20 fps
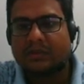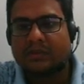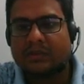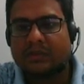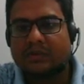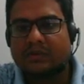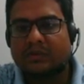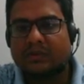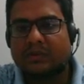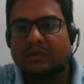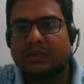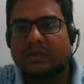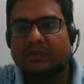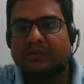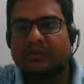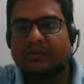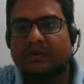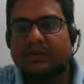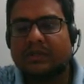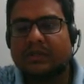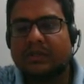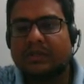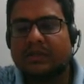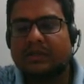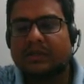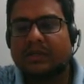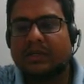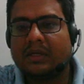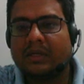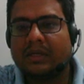so therefore here
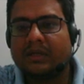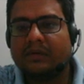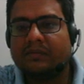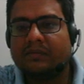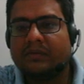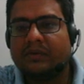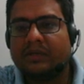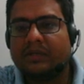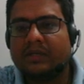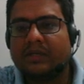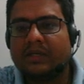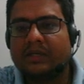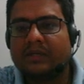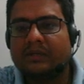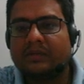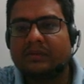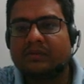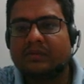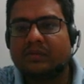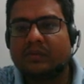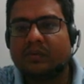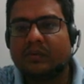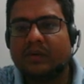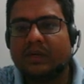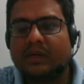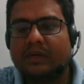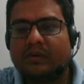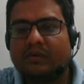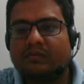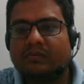if we take the
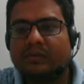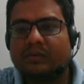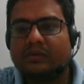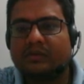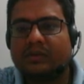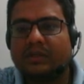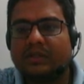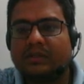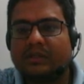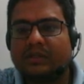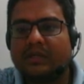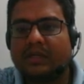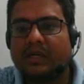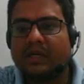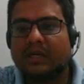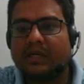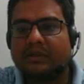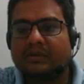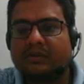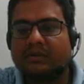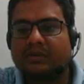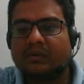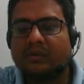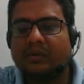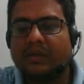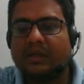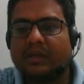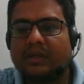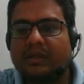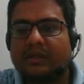square of both sides, then r
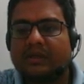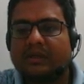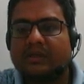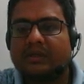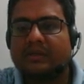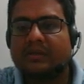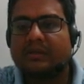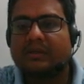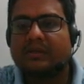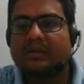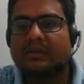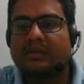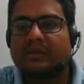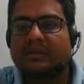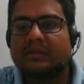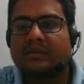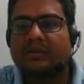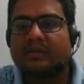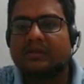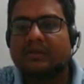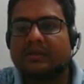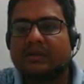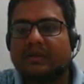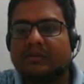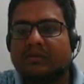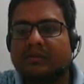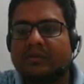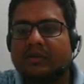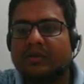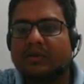square, that will
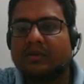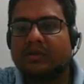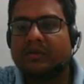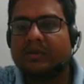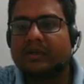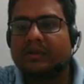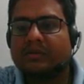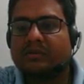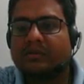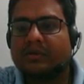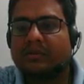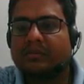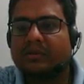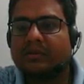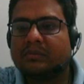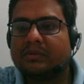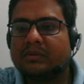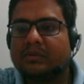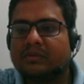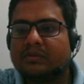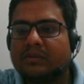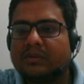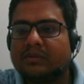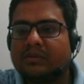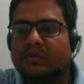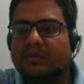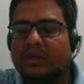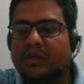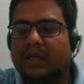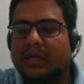be equal to a square plus b square.
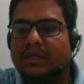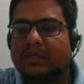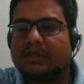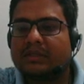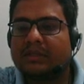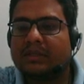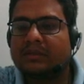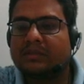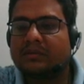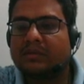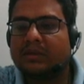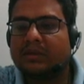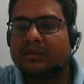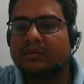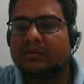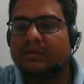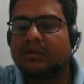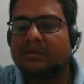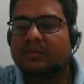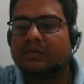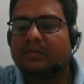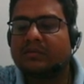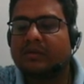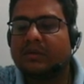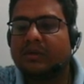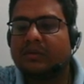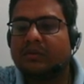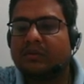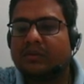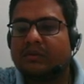So r is actually equal to square
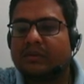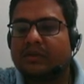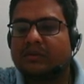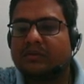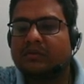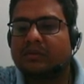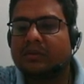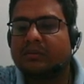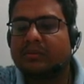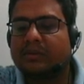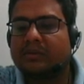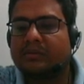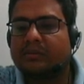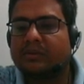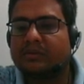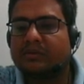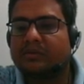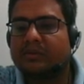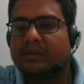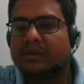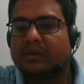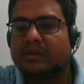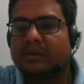root of a square plus b square.